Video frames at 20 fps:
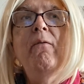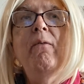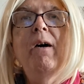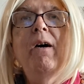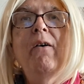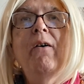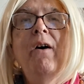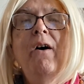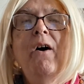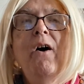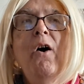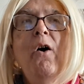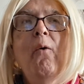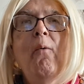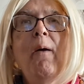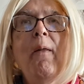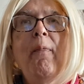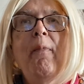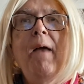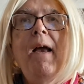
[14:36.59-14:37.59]
well,
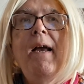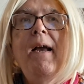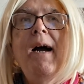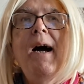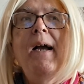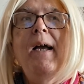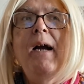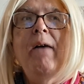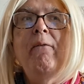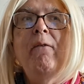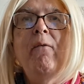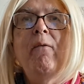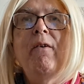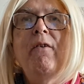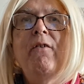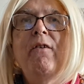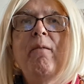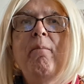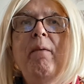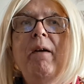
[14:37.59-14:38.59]
with AI, everyone
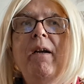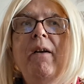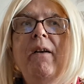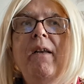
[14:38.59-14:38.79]
should